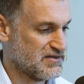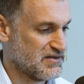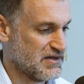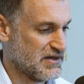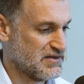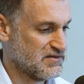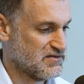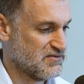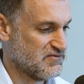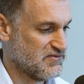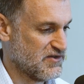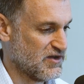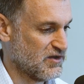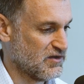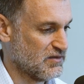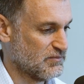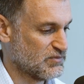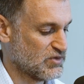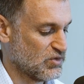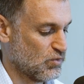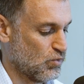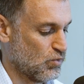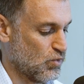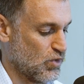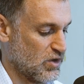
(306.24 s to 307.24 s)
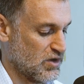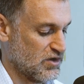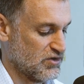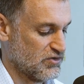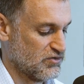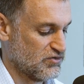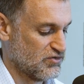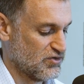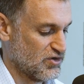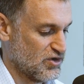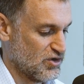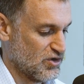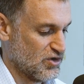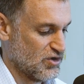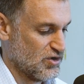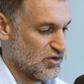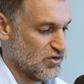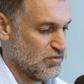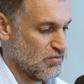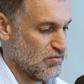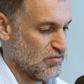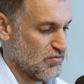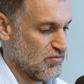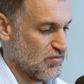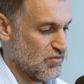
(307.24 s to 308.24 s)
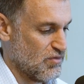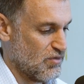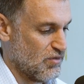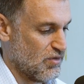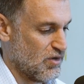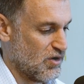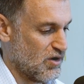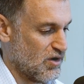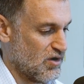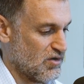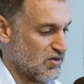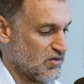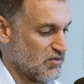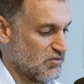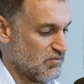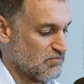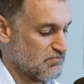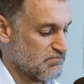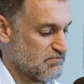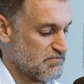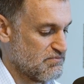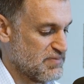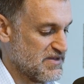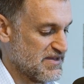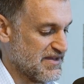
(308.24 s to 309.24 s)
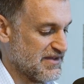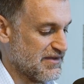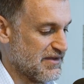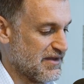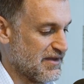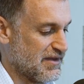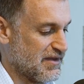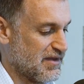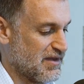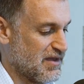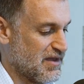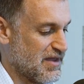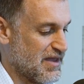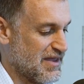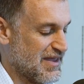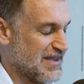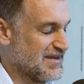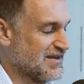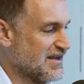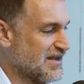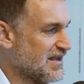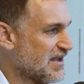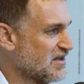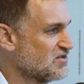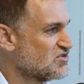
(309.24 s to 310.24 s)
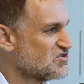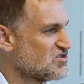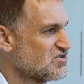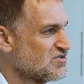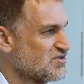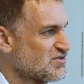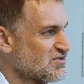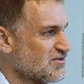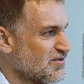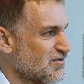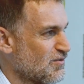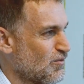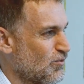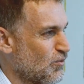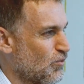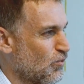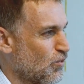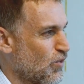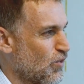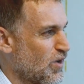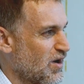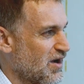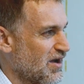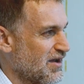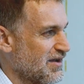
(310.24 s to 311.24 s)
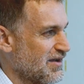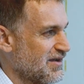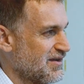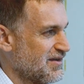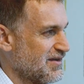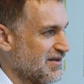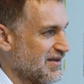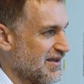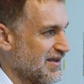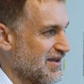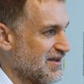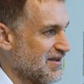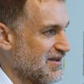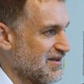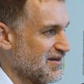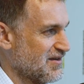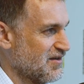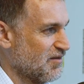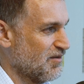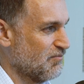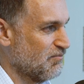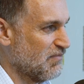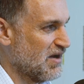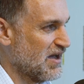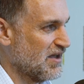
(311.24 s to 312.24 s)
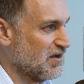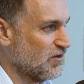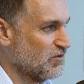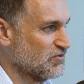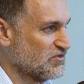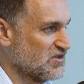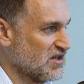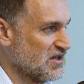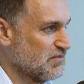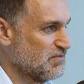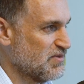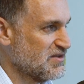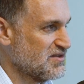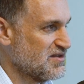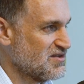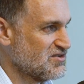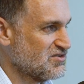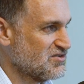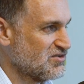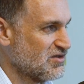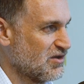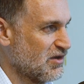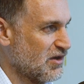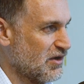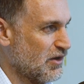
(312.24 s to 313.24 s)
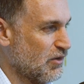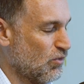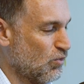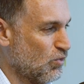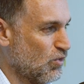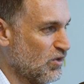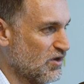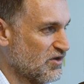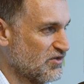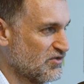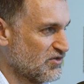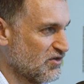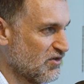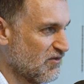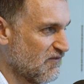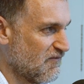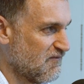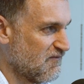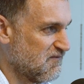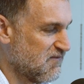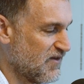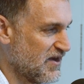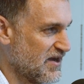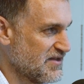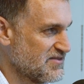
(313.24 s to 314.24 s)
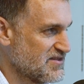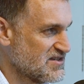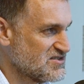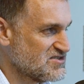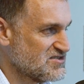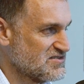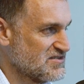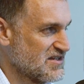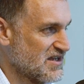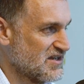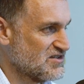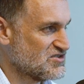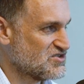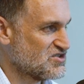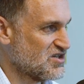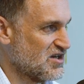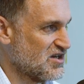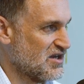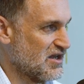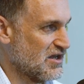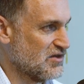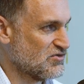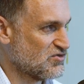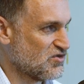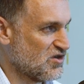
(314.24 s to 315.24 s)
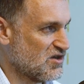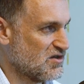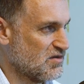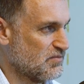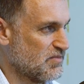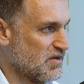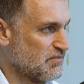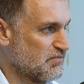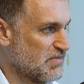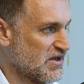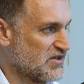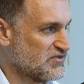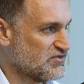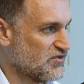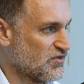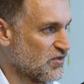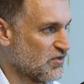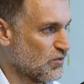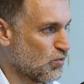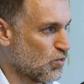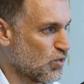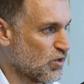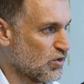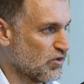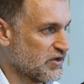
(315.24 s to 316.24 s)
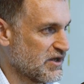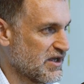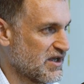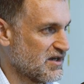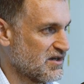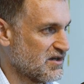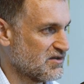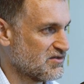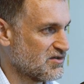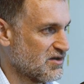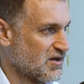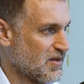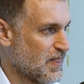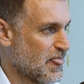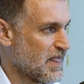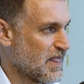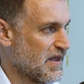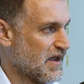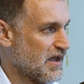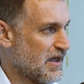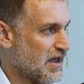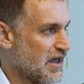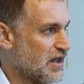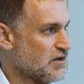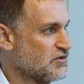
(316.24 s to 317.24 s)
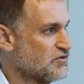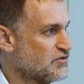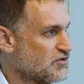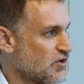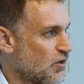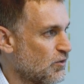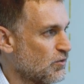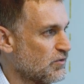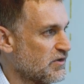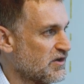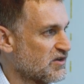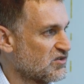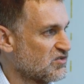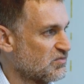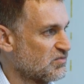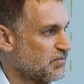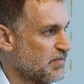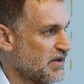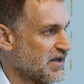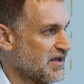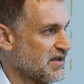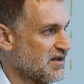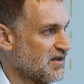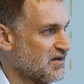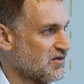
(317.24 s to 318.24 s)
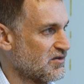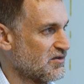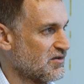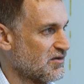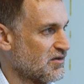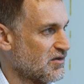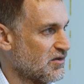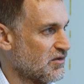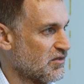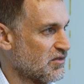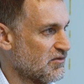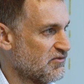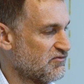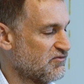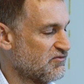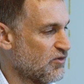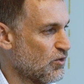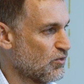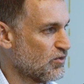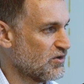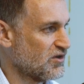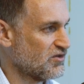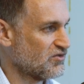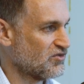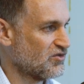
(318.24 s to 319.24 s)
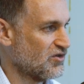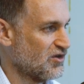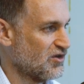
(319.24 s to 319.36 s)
I developed was be an inch wide and a mile deep in this. It was find this niche and try to be best in the world at it, and don't expand the focus.